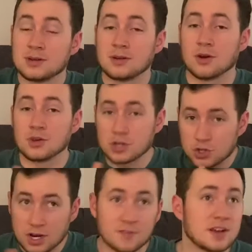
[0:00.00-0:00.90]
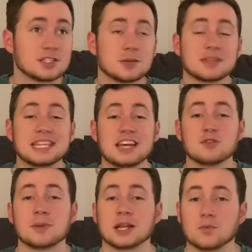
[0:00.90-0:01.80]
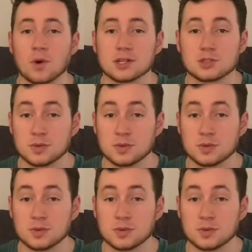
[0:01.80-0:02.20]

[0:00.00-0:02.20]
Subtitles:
or are you going to try to find something that everybody wants,